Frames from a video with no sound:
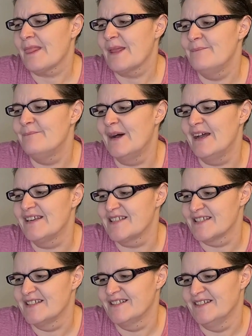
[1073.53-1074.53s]
But
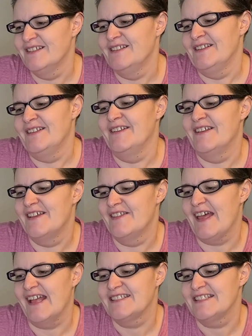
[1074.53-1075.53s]

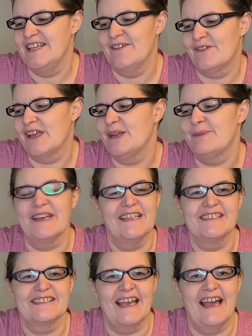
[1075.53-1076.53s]
that's if anybody
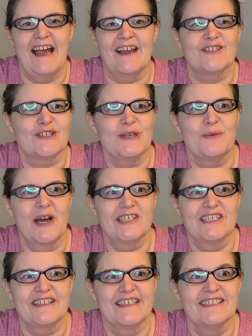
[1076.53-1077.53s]
is actually
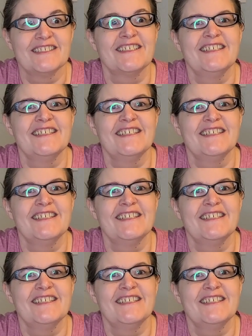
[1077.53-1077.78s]
watching this.